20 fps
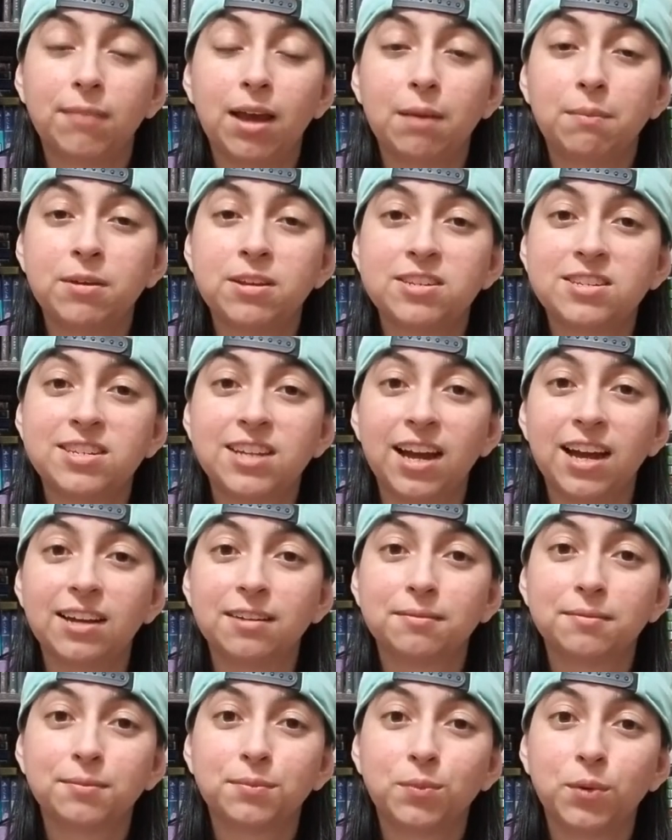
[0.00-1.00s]
I miss
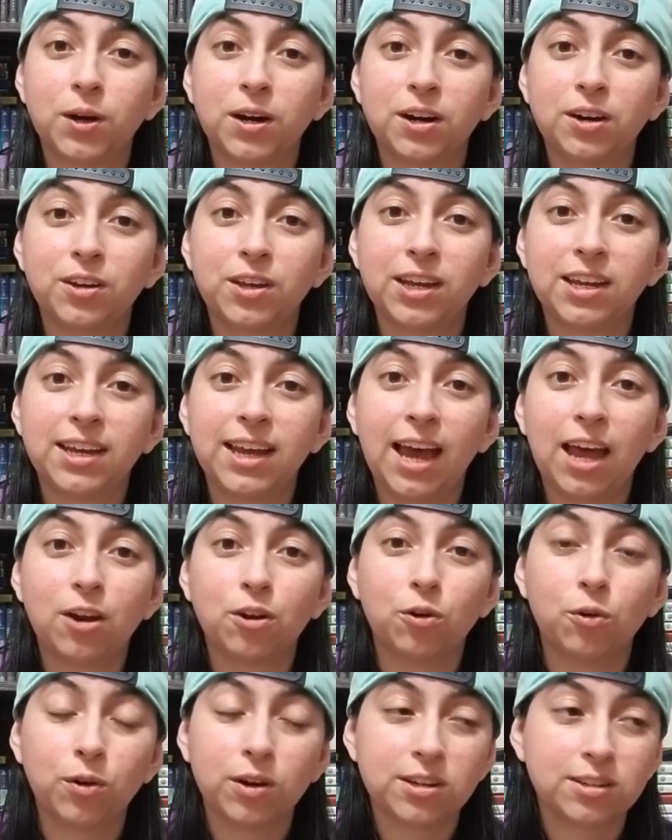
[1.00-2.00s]
that, where you get
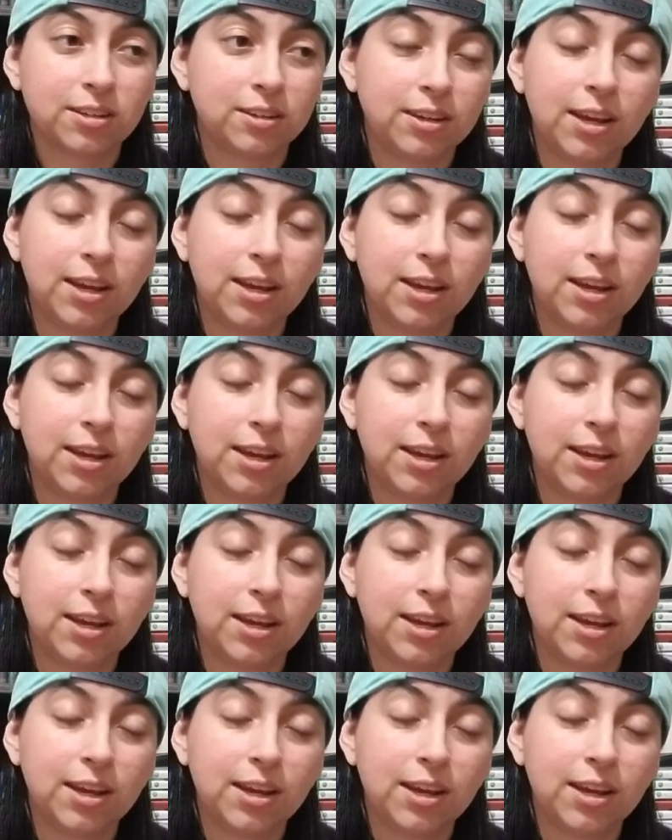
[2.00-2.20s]
categories.